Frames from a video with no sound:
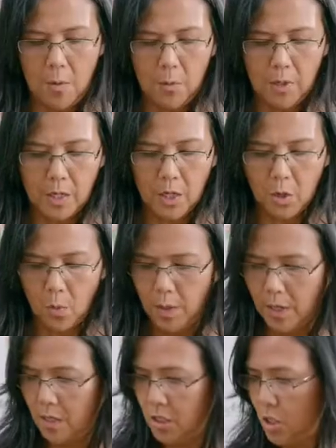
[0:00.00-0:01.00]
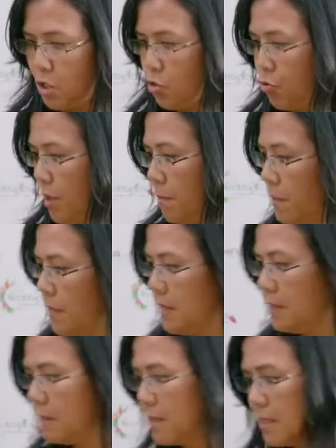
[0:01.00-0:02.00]
we're going to go in and just trim
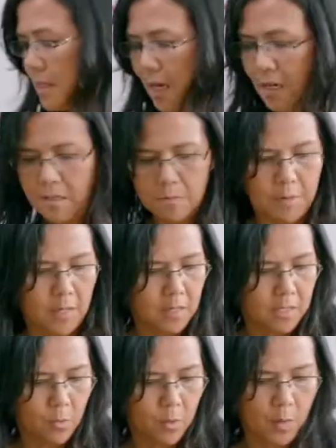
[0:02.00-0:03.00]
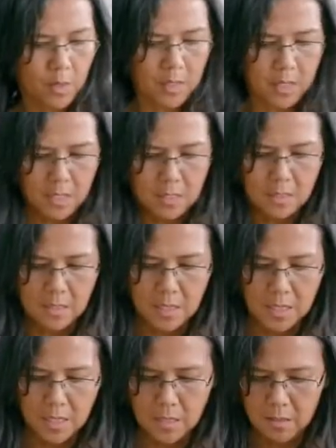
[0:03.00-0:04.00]
the sides a bit because we want it nice and
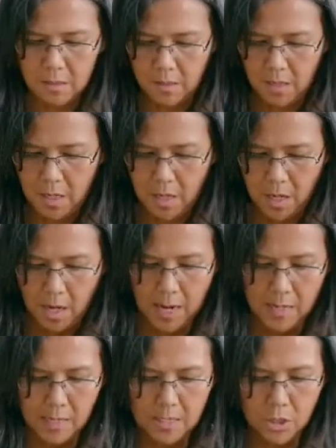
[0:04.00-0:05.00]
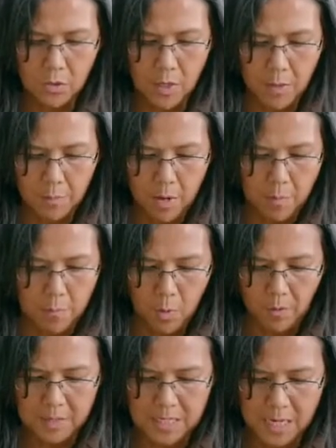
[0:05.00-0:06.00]
neat. I'd like to create more
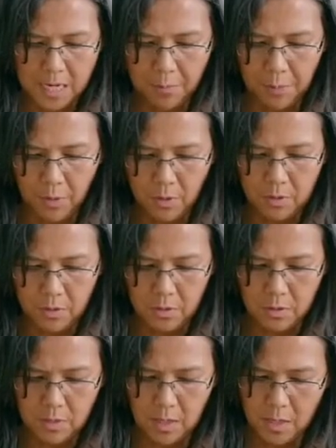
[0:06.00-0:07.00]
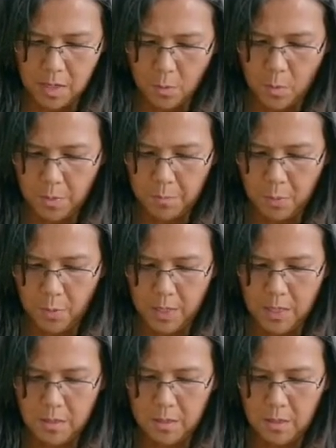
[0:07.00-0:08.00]
of a taper at one
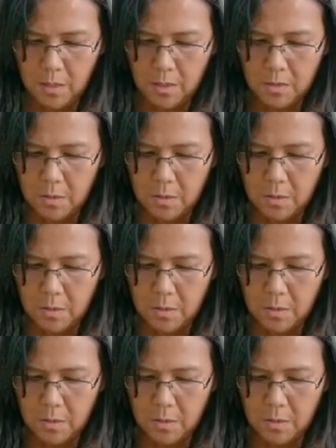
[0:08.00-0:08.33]
point. So I'm